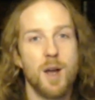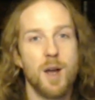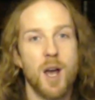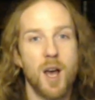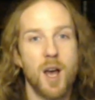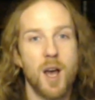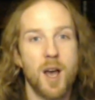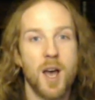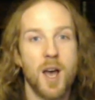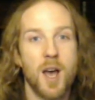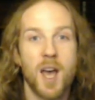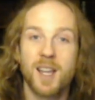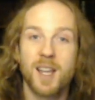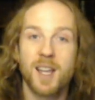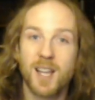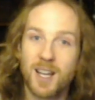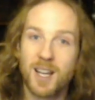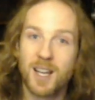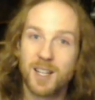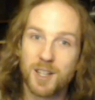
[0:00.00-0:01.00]

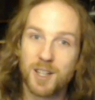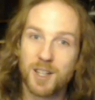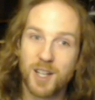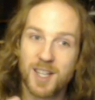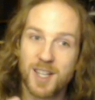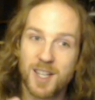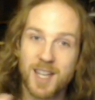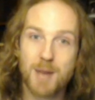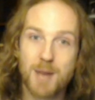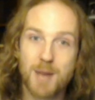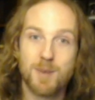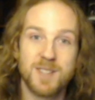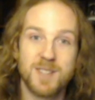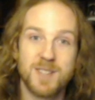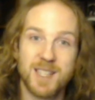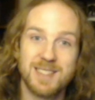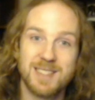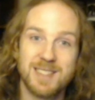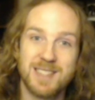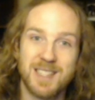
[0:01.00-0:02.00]
a game of
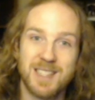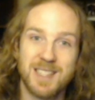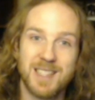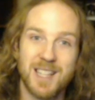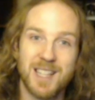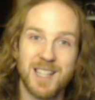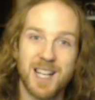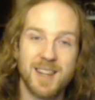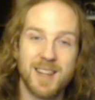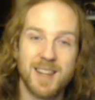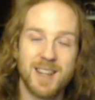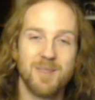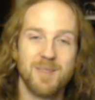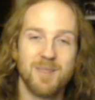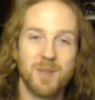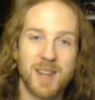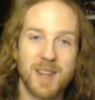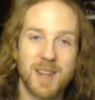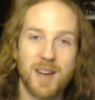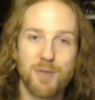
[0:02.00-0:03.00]
D&D
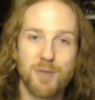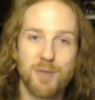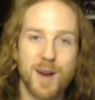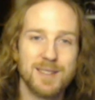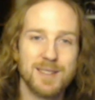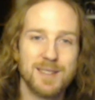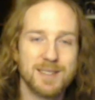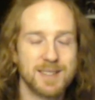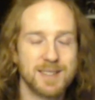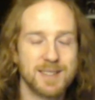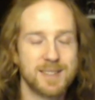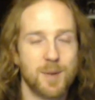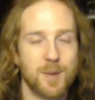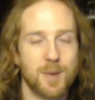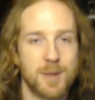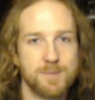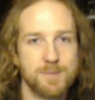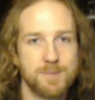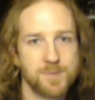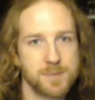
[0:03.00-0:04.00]
with their friends and so
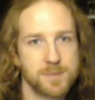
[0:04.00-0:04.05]
on.